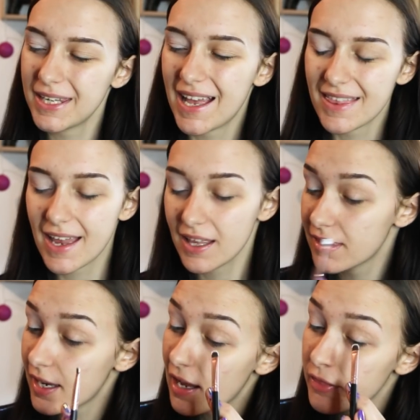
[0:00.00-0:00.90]
But yeah, they
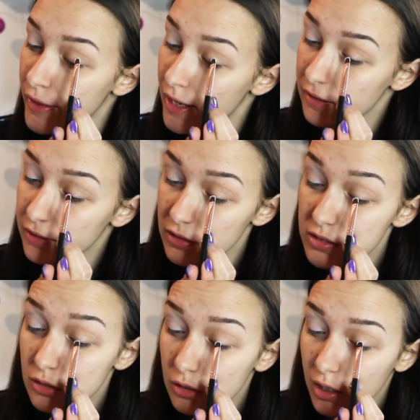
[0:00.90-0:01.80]
had that little
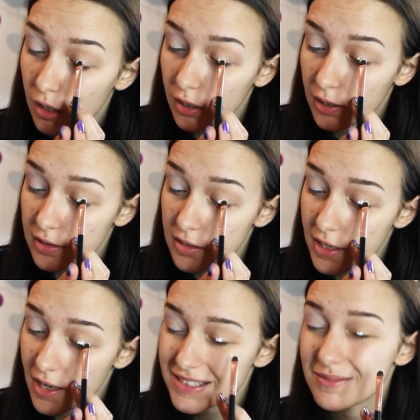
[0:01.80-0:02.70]
story arc, and then
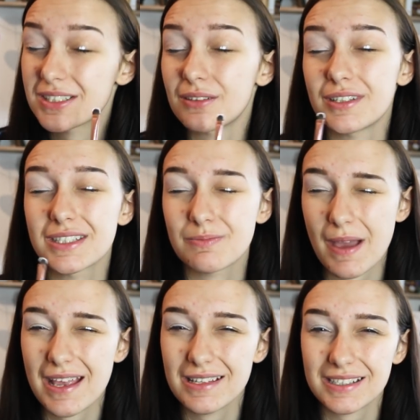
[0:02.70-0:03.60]
they had some stuff in
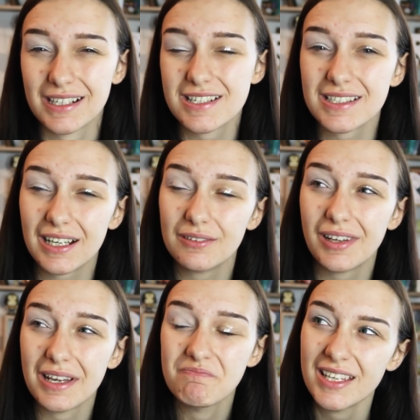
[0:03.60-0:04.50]
space, and I just kind of
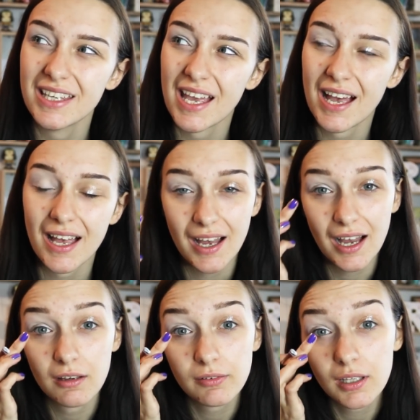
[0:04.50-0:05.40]
like, yeah,
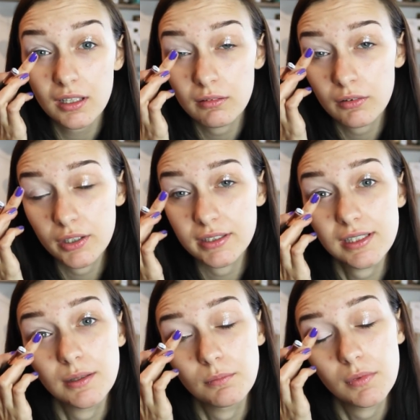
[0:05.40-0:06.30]
I felt it ruined
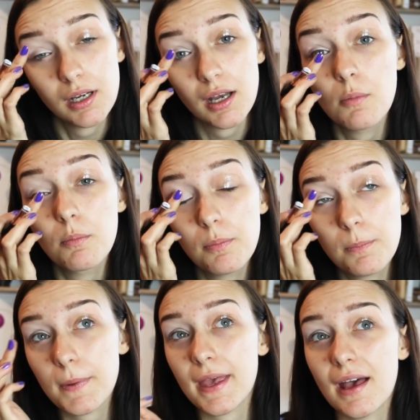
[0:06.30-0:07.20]
him a
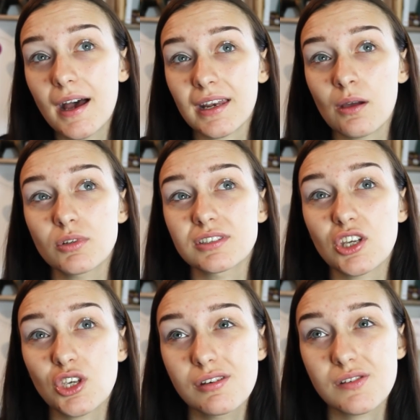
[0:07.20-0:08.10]
bit, and I wasn't a
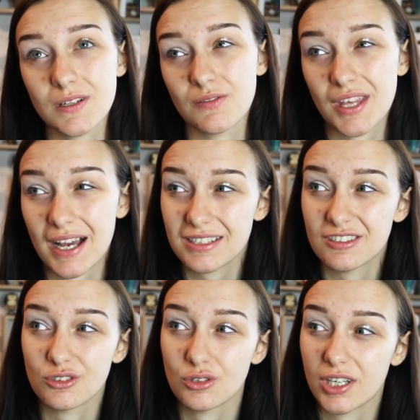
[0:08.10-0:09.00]
huge fan of that
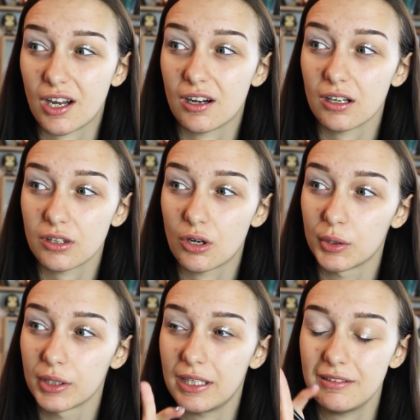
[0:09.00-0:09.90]
story arc, the
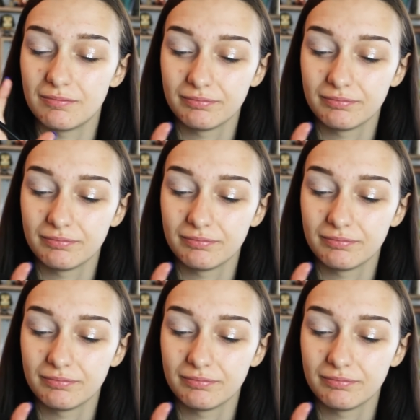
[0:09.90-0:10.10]
whole like